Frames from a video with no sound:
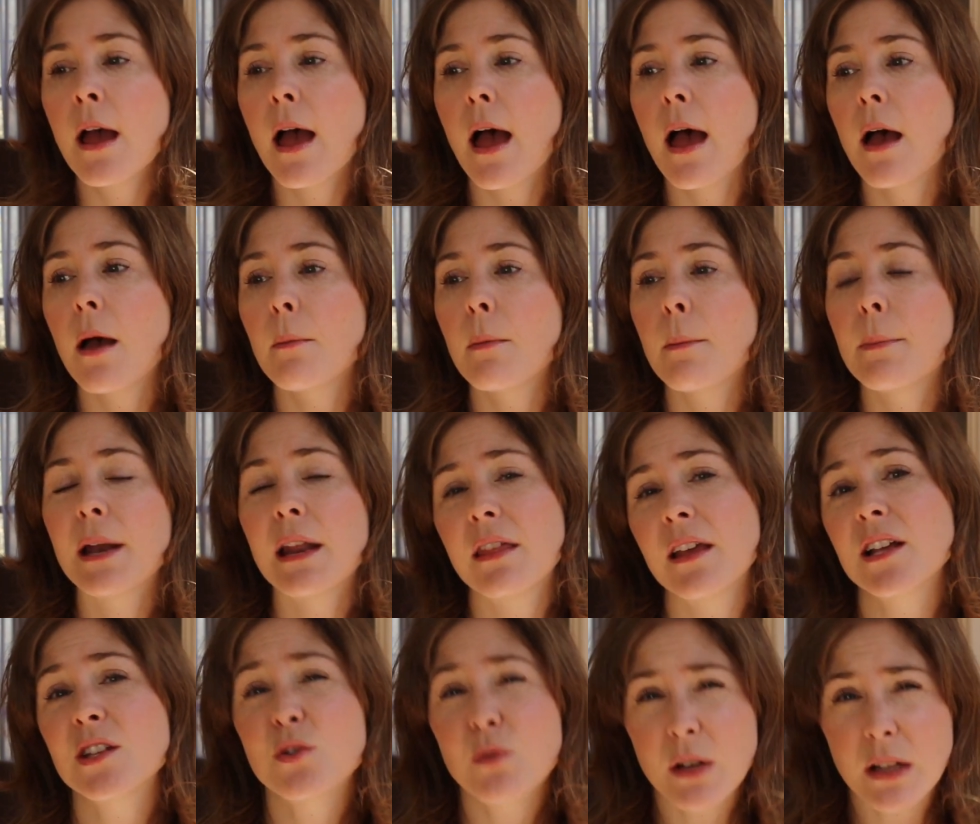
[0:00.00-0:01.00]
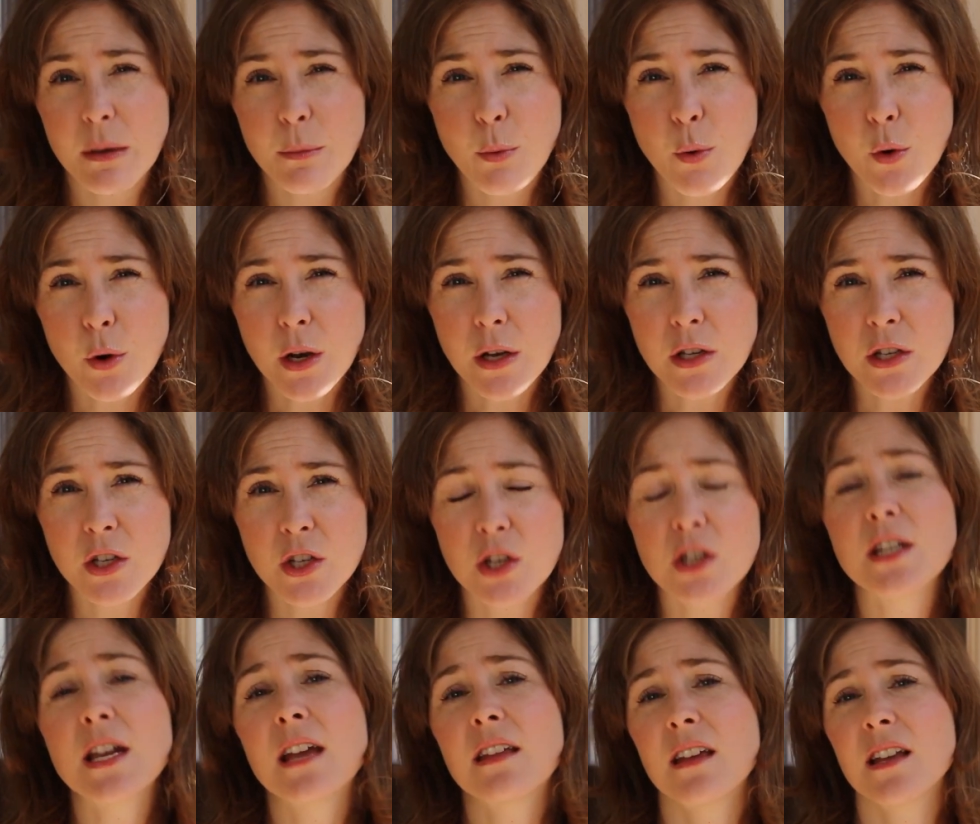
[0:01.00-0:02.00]
But I think it's really important to
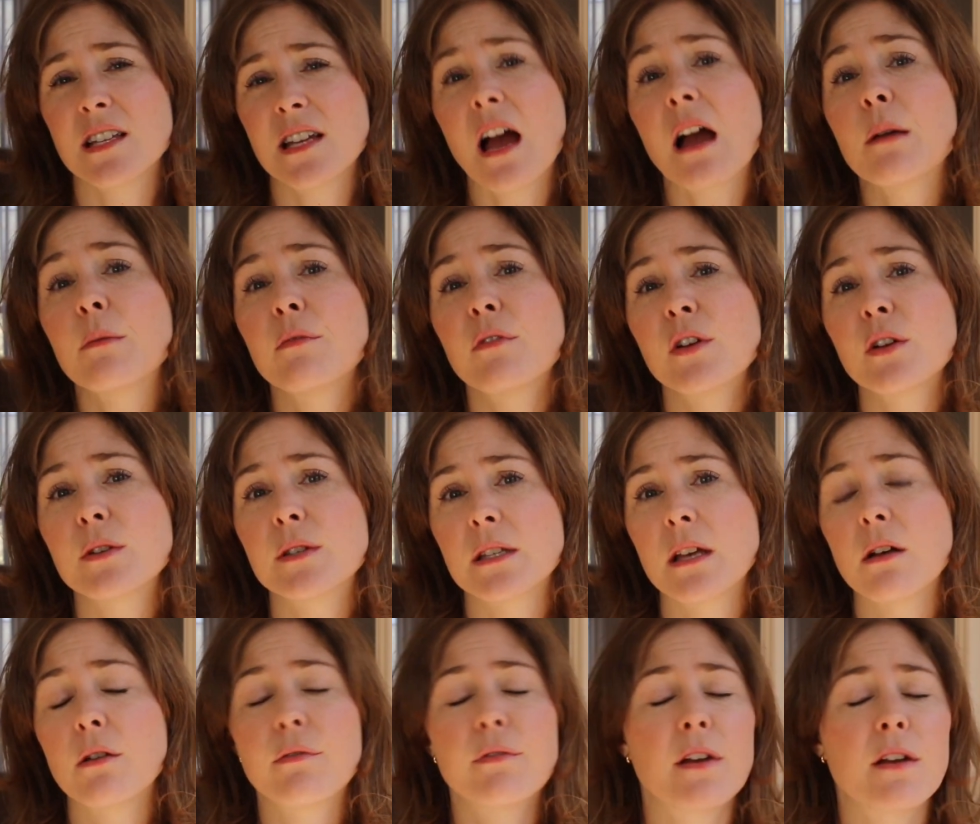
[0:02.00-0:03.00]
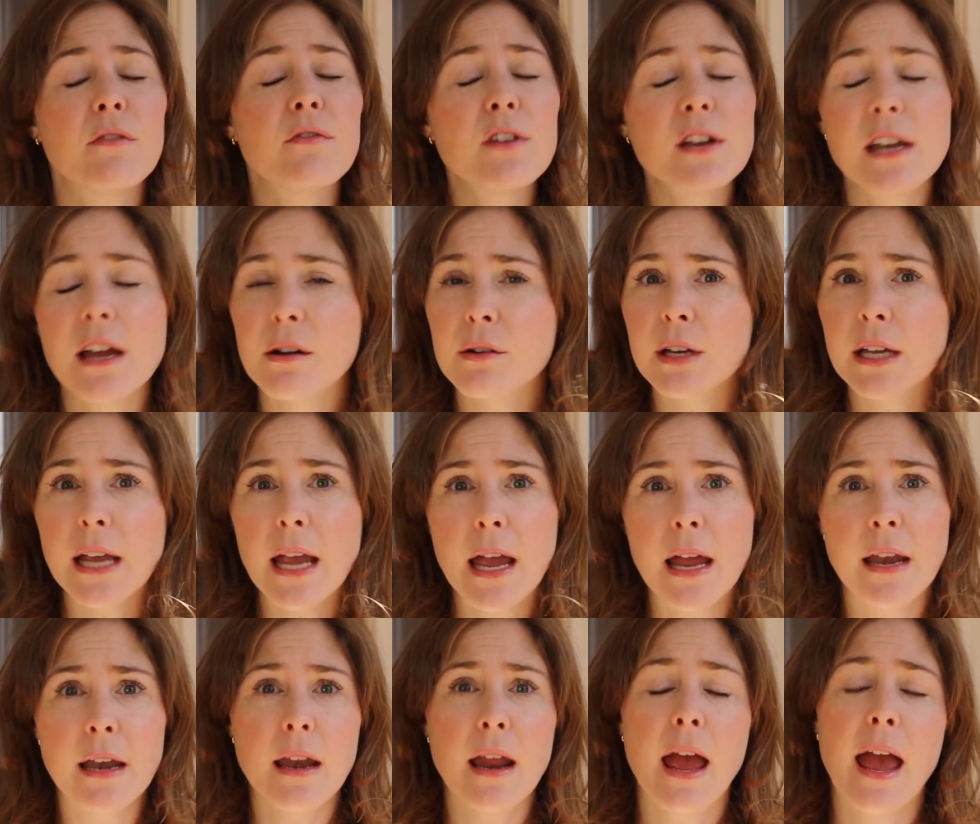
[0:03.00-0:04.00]
take that time for yourself every now and
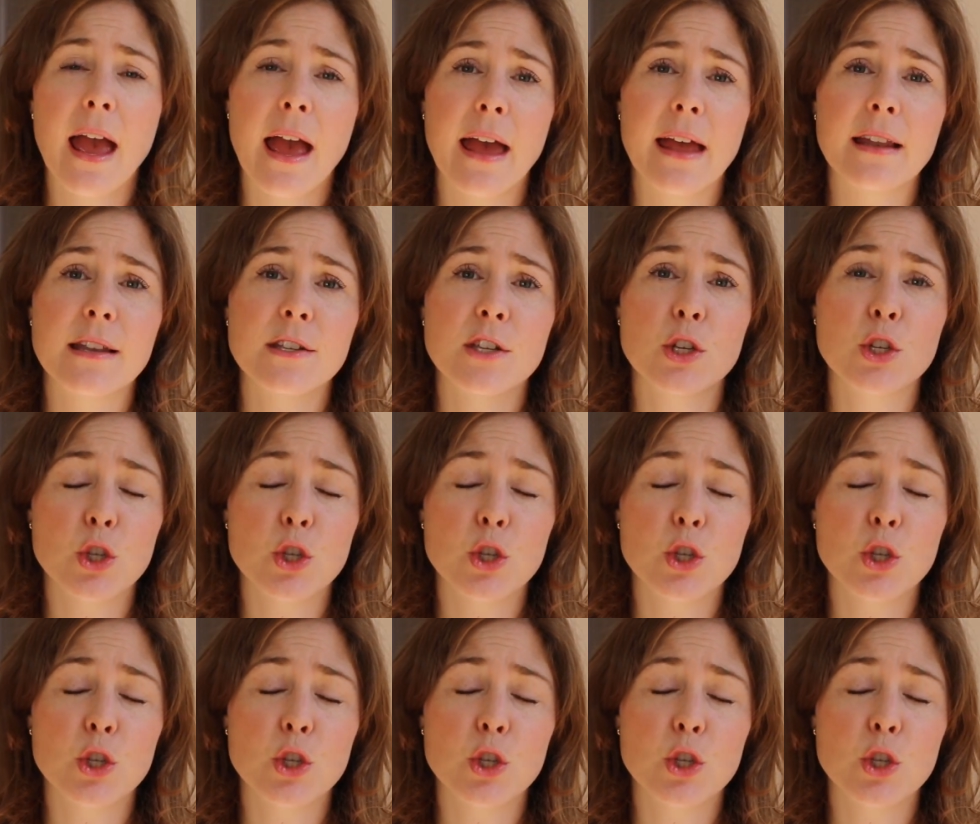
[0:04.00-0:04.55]
again and